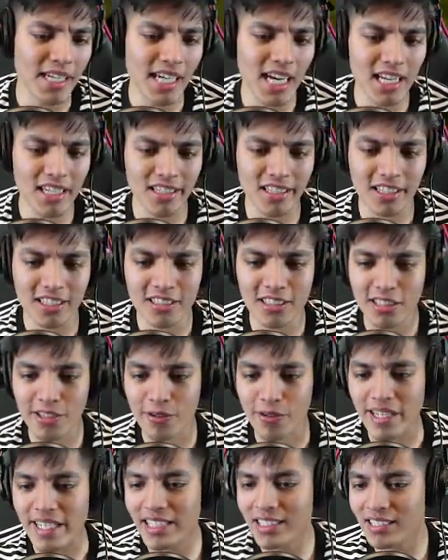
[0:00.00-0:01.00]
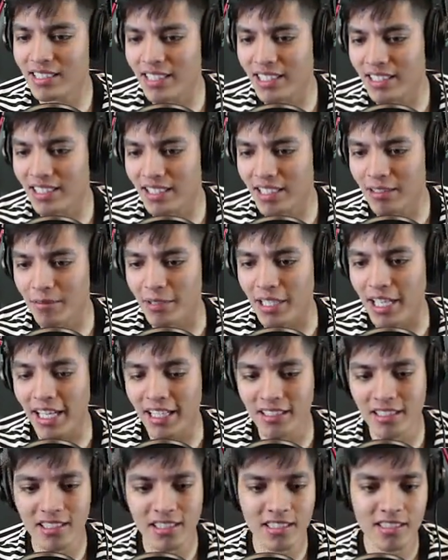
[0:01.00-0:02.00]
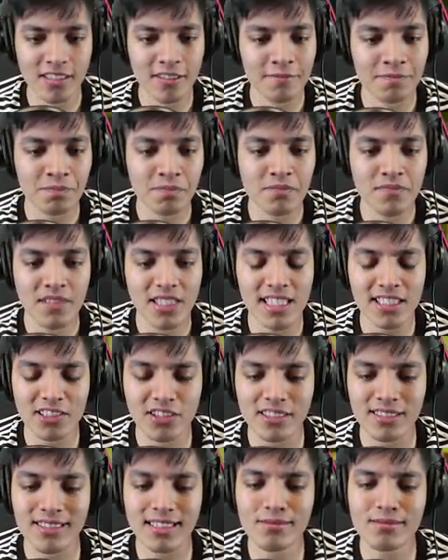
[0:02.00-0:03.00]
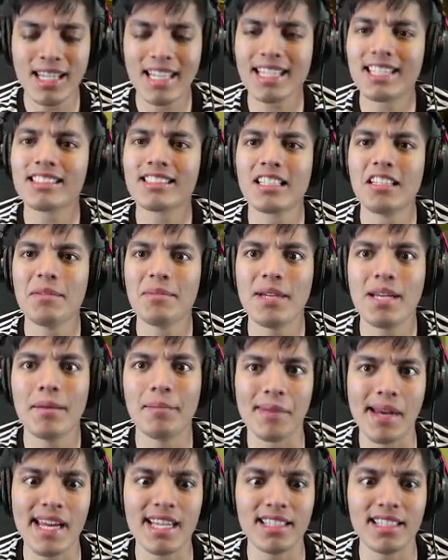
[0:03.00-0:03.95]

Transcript: My God, it looks crazy in here, man. Okay, so it seems like it's gonna be a